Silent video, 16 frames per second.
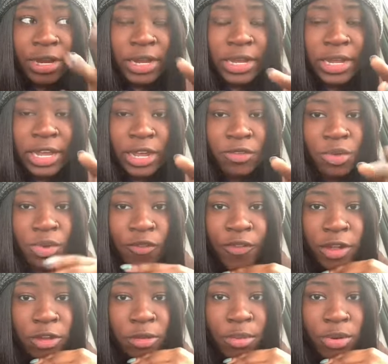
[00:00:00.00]
give you
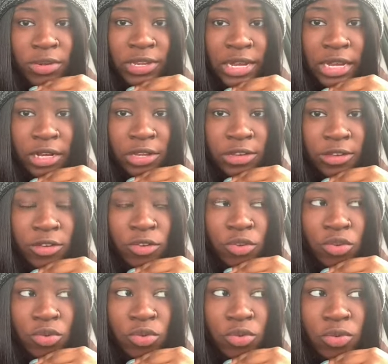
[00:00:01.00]
available dates
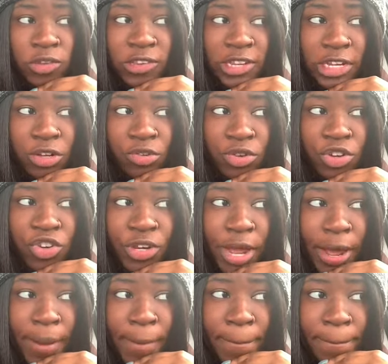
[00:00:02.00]
to secret
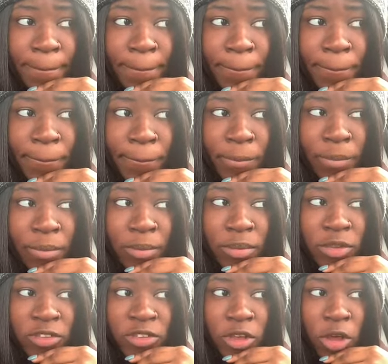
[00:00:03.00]
shop.
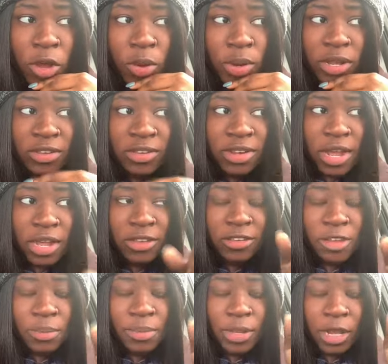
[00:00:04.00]
So it's not
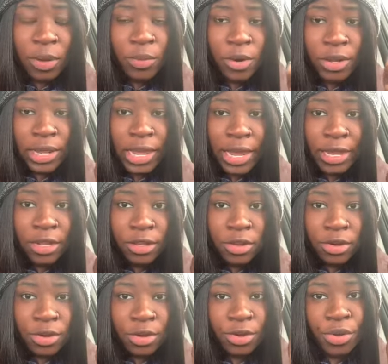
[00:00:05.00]
something where, like, you
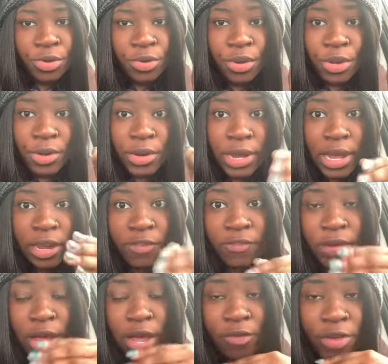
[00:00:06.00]
know, you go to your 9 to
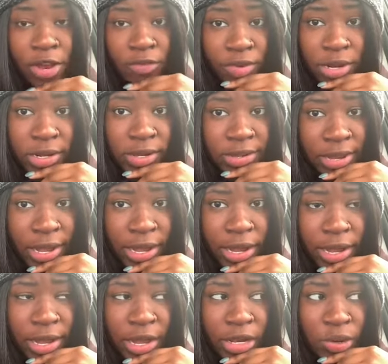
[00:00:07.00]
5 every
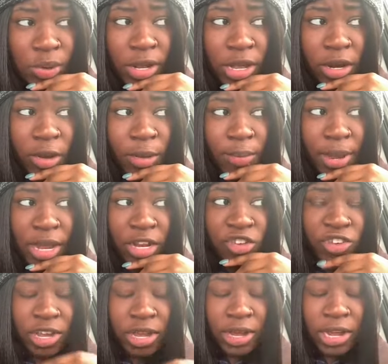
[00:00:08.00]
day and you get a
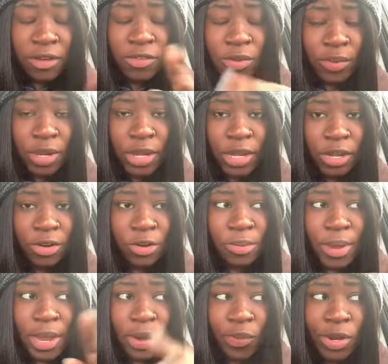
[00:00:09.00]
paycheck every week or
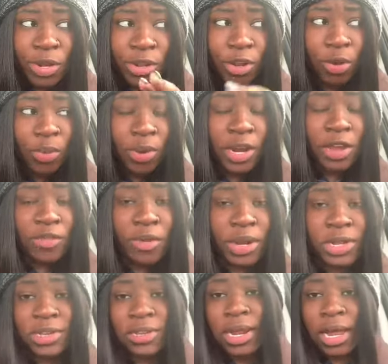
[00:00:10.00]
bi-weekly or whatever.
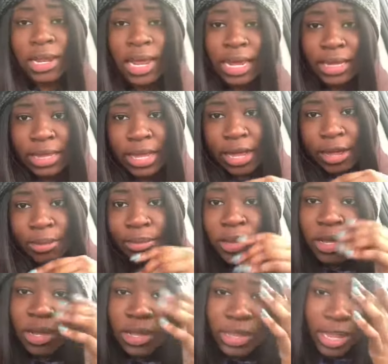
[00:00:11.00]
It's not like that.
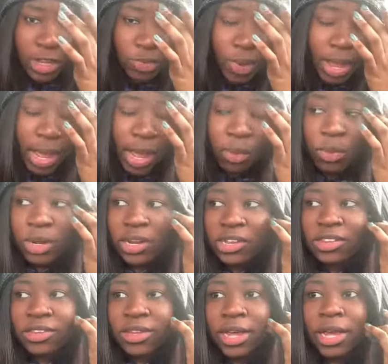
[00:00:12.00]
That's why I
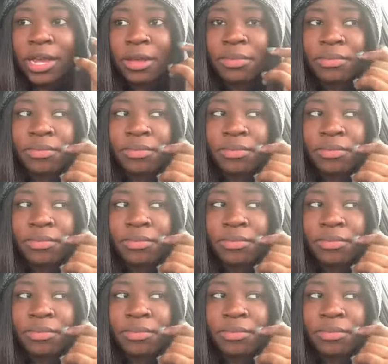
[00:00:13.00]
wouldn't say